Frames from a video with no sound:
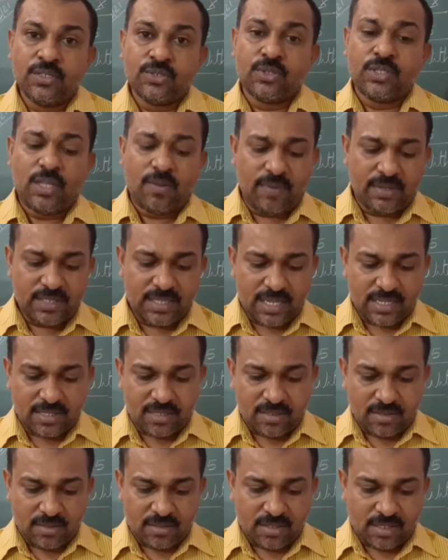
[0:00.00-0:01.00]
So they were
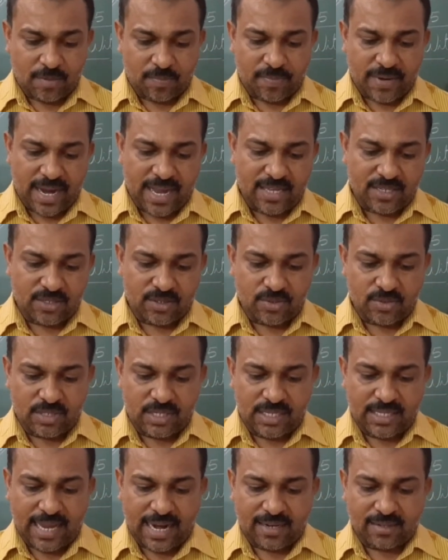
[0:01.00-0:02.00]
just surprised to
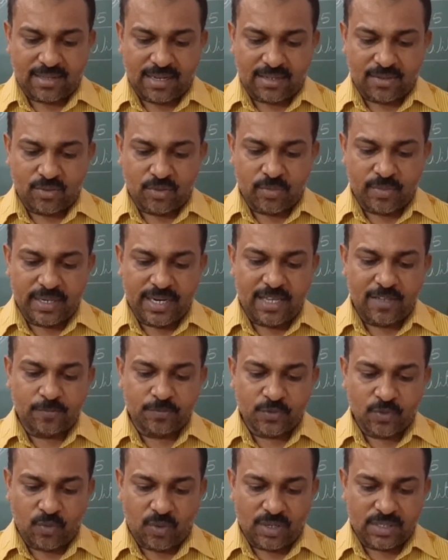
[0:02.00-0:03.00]
see that nobody
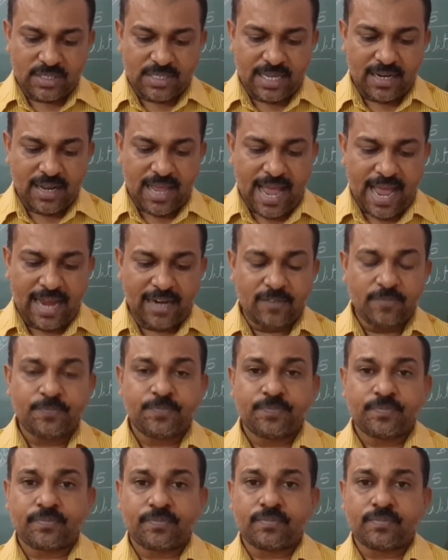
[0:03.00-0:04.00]
was there, and